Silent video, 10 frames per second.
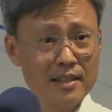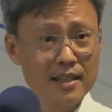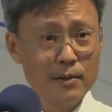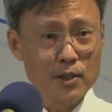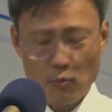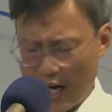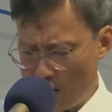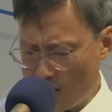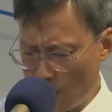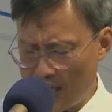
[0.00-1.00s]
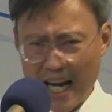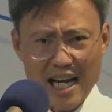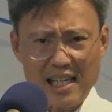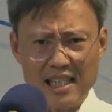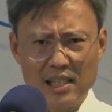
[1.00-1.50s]
He was raging with
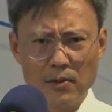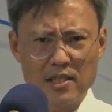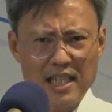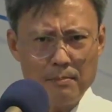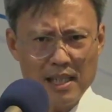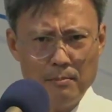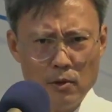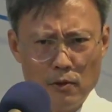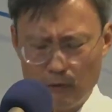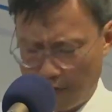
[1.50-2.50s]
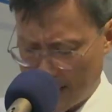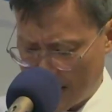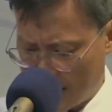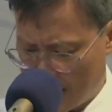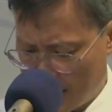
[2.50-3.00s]
anger. He was deeply moved.
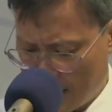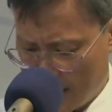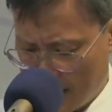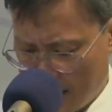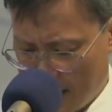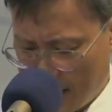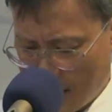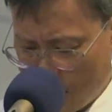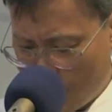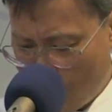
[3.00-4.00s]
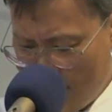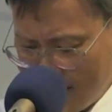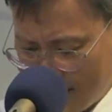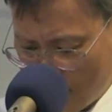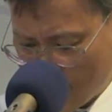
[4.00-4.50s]
Now, why
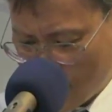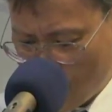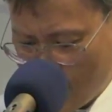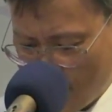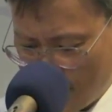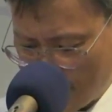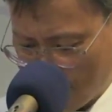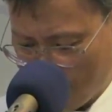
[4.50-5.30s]
is that? What's going on?